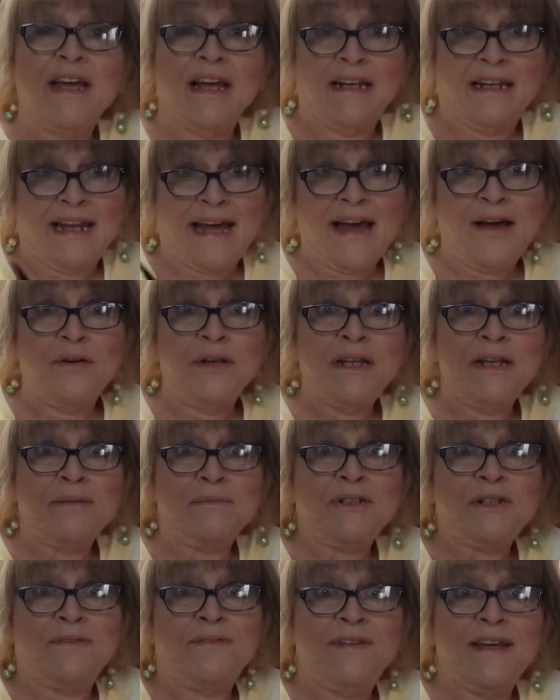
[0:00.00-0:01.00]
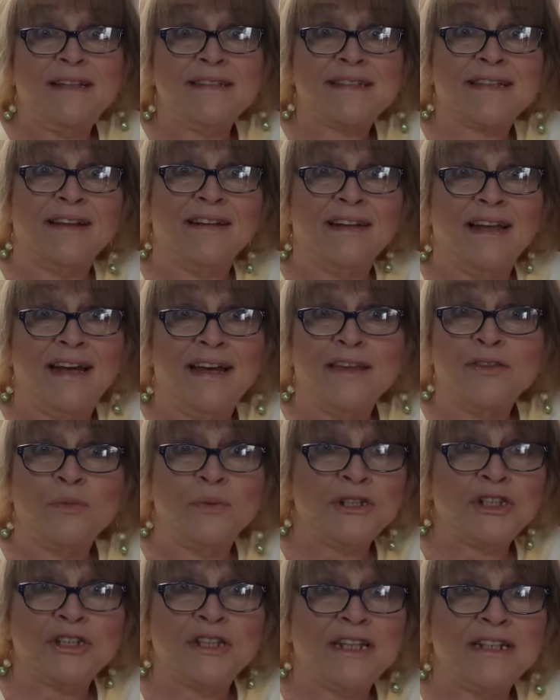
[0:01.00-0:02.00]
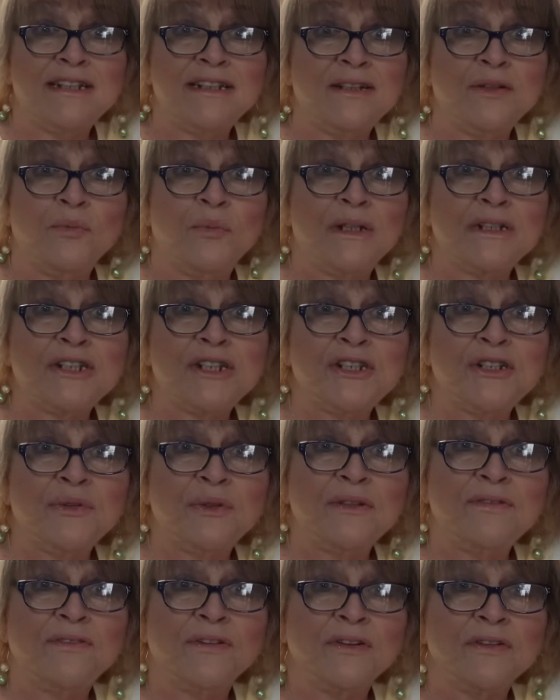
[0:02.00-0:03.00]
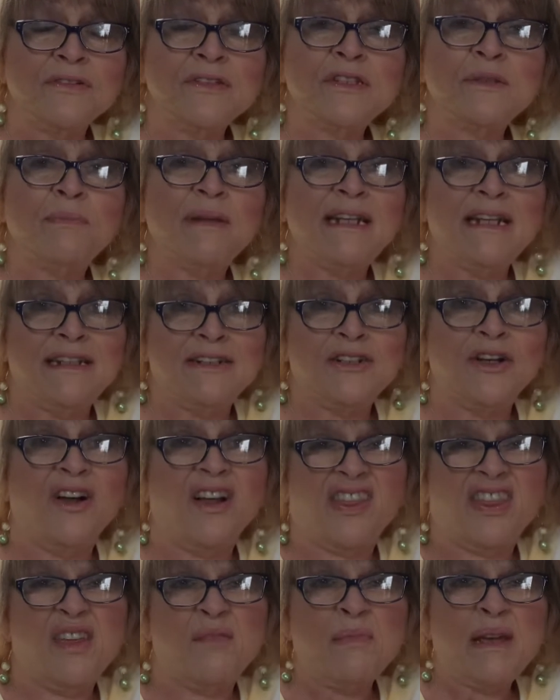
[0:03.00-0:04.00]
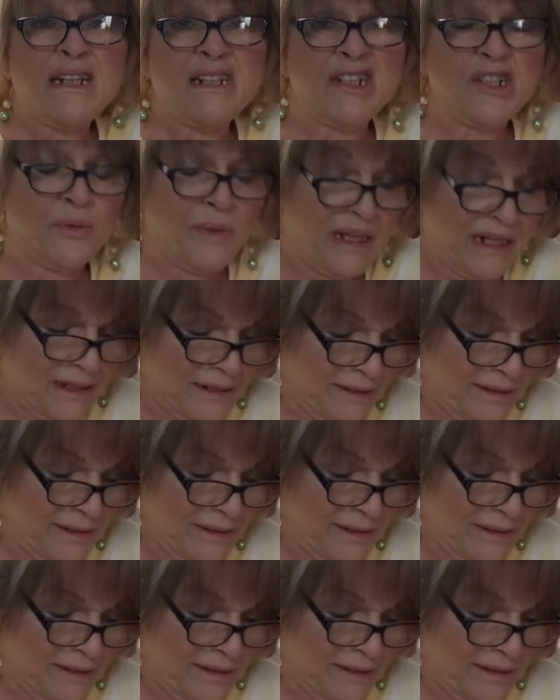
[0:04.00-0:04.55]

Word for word: allowed him to face Goliath, which they didn't want to do at first, but he talked them into it,